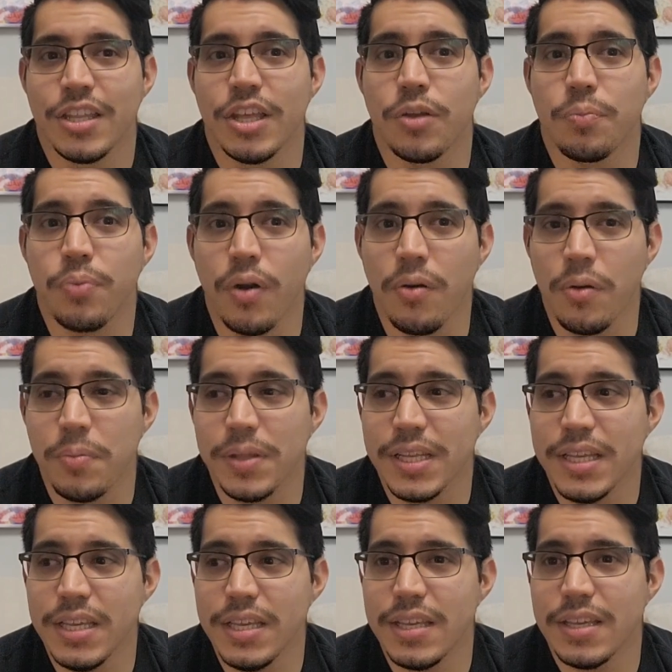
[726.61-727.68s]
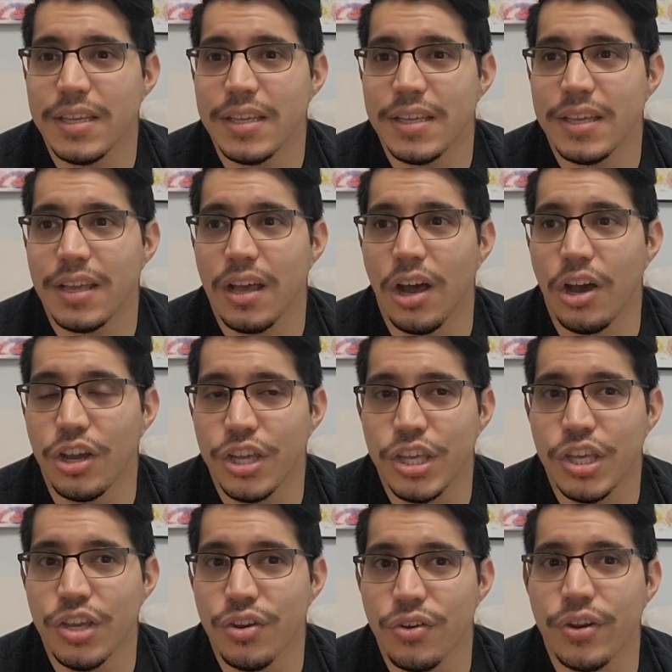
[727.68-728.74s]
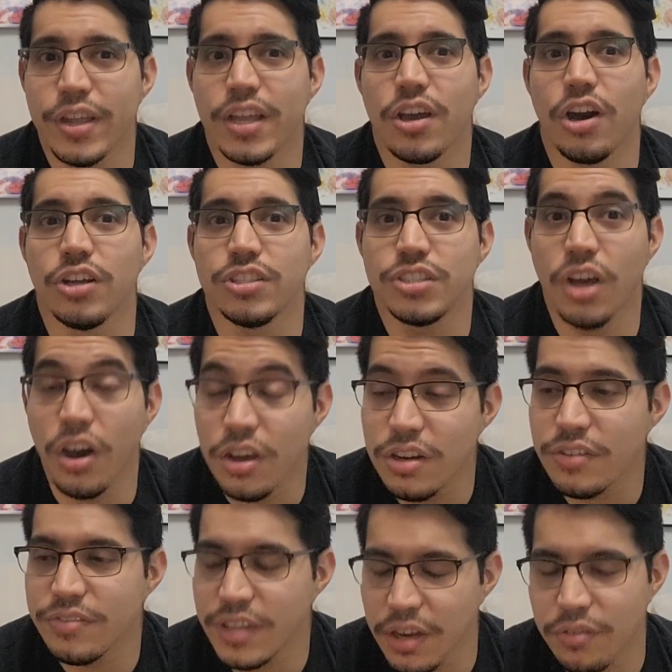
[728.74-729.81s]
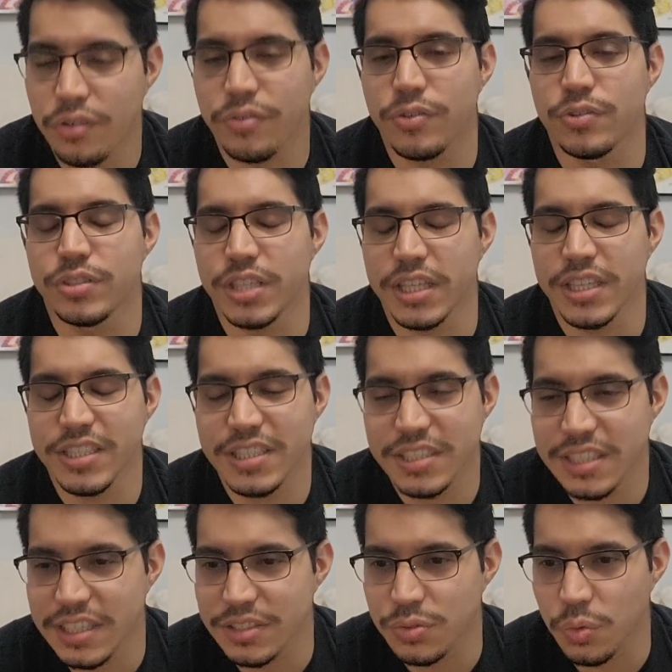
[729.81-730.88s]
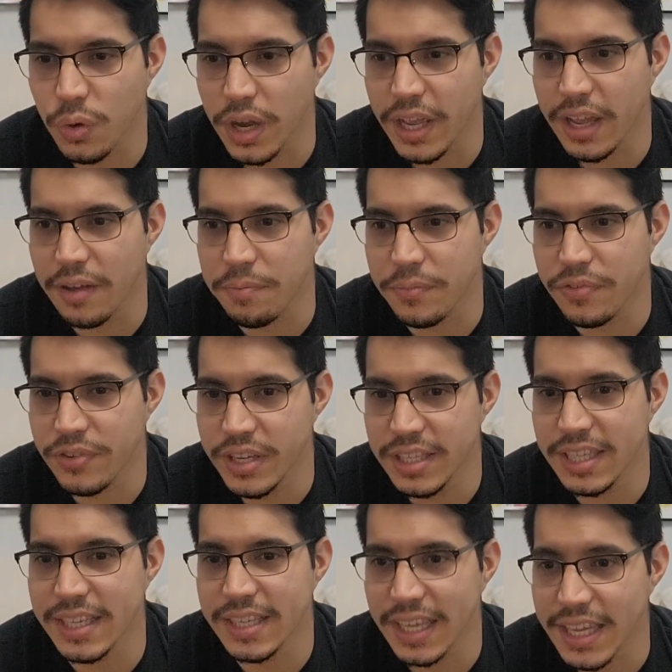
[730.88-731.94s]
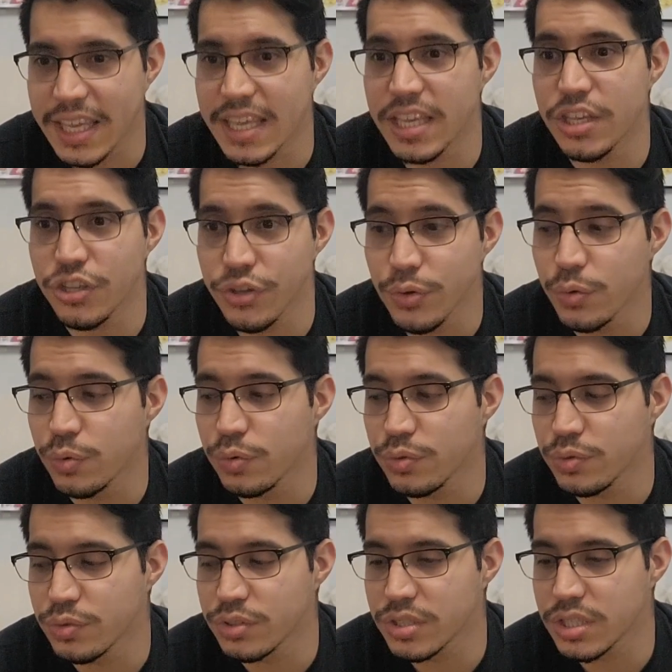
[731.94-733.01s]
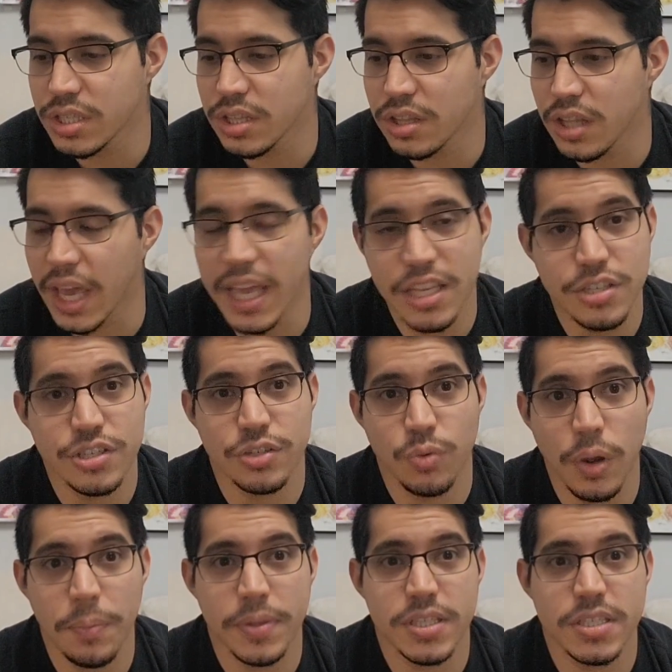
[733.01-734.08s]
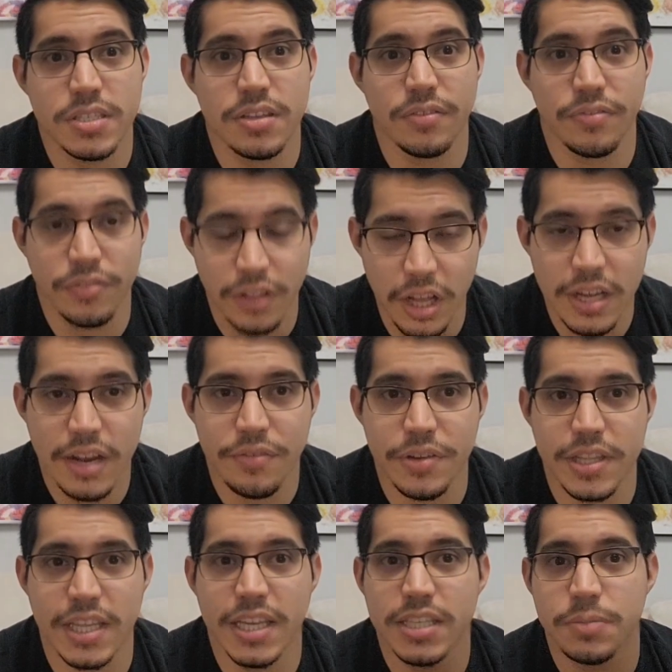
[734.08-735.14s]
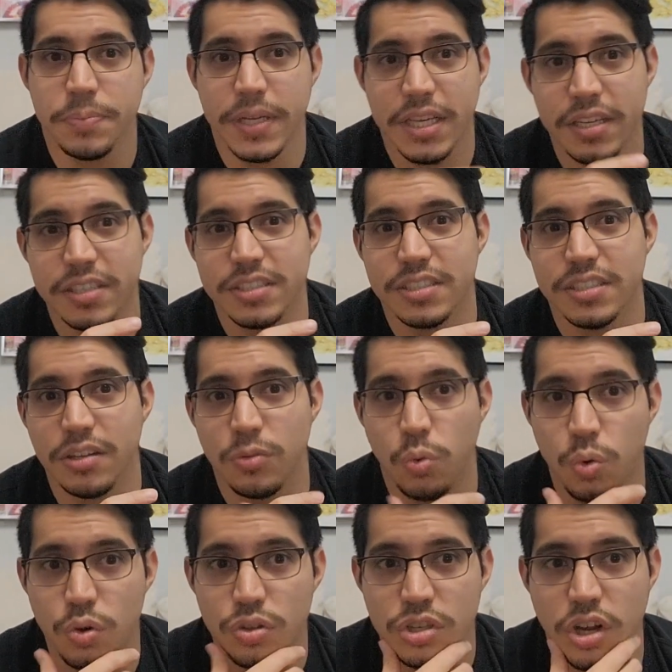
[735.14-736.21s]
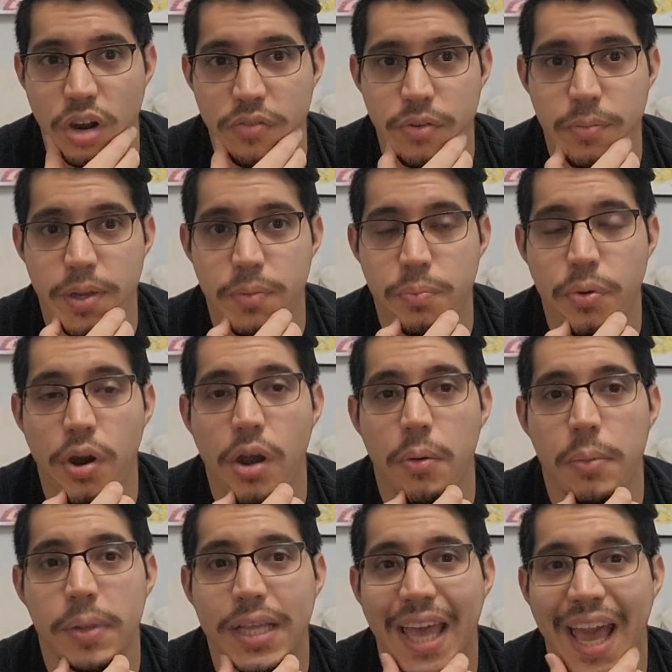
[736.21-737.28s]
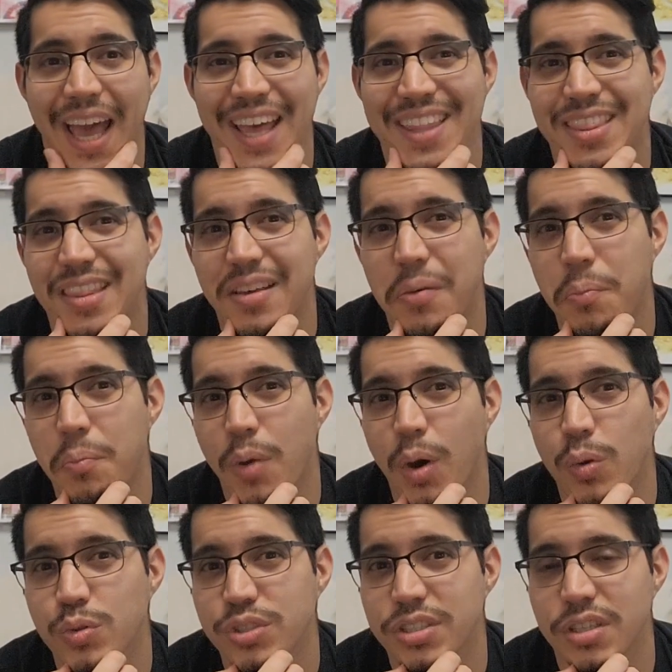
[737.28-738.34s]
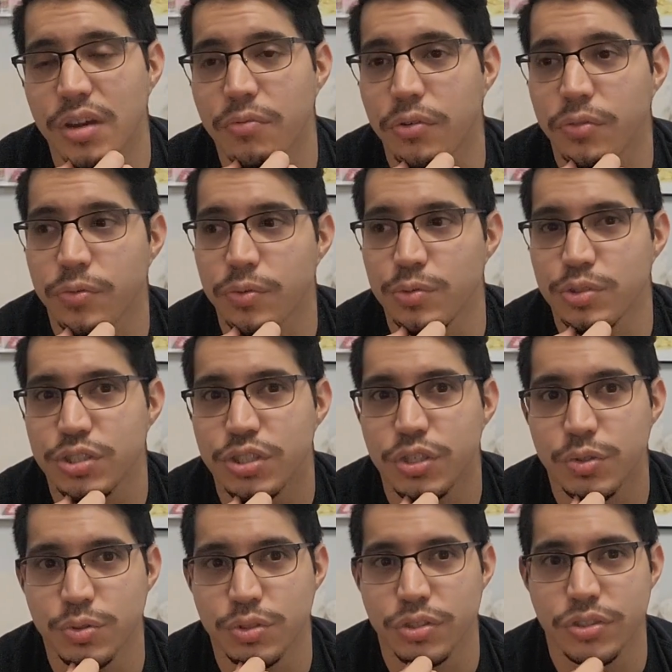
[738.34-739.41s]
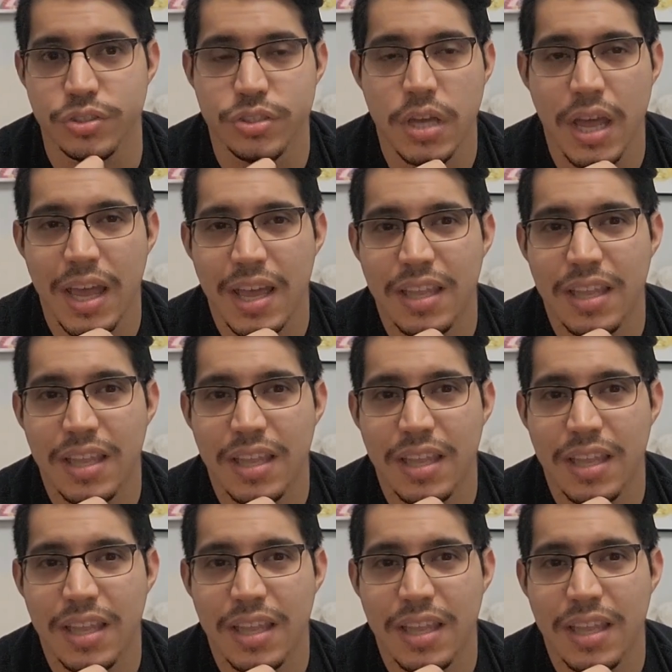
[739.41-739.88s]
They're probably accruing a ton of devil fruits. And this is why I'm feeling like he used the ancient weapons to flood everything, is because the world government probably had the most devil fruits users.